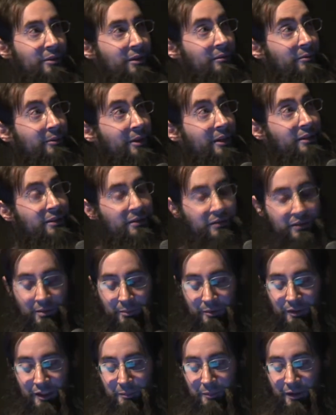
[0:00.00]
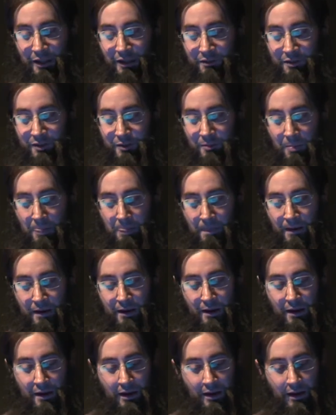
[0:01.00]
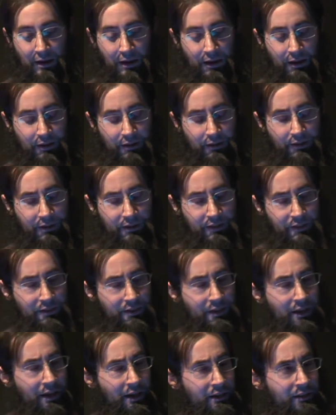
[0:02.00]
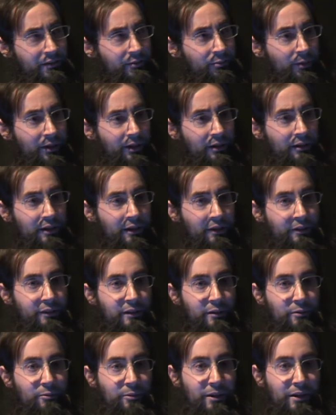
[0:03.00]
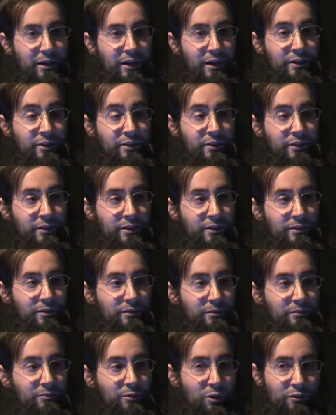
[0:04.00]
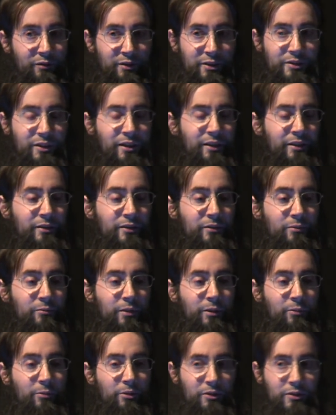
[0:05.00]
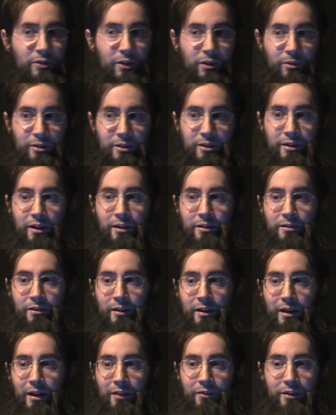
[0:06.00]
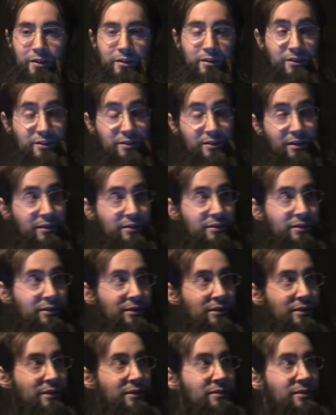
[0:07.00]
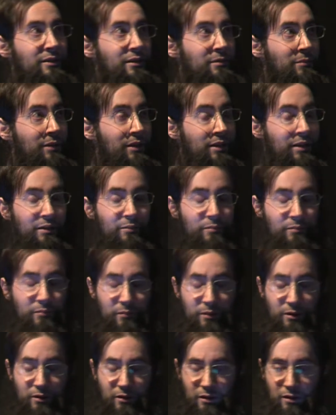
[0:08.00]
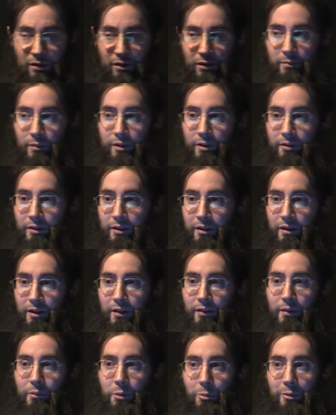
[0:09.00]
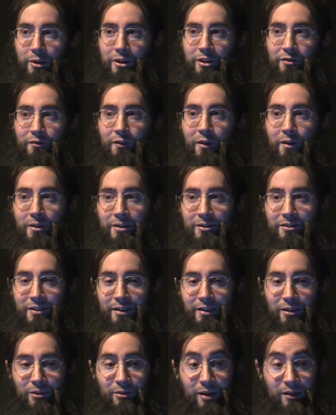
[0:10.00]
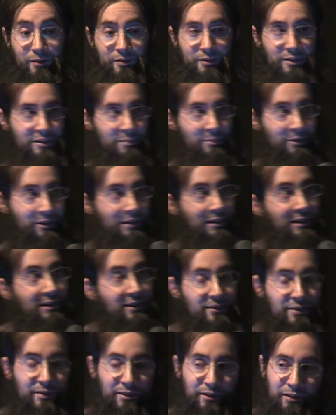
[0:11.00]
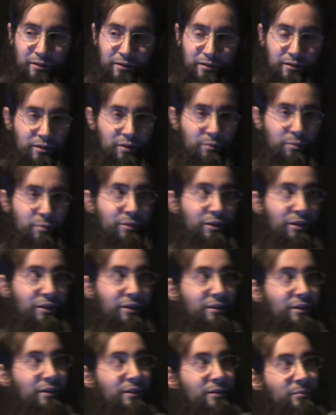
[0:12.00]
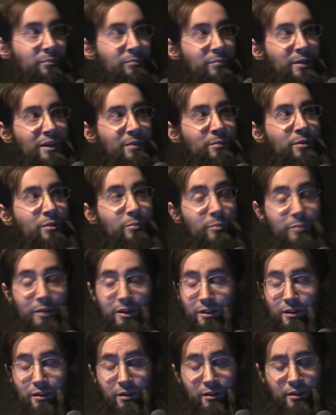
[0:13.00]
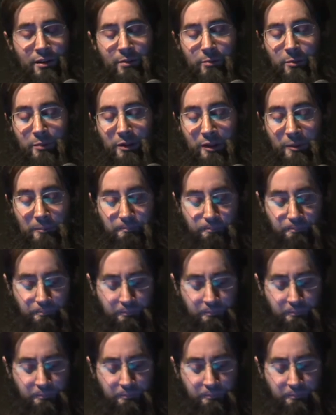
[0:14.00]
We had to use human-like behaviors. And this is a case where I think we actually over-designed. We were so intent on having a distinct easy, medium, hard mode that we went as far as like, okay, there needs to be an easy human being and a medium human being and a hard human being.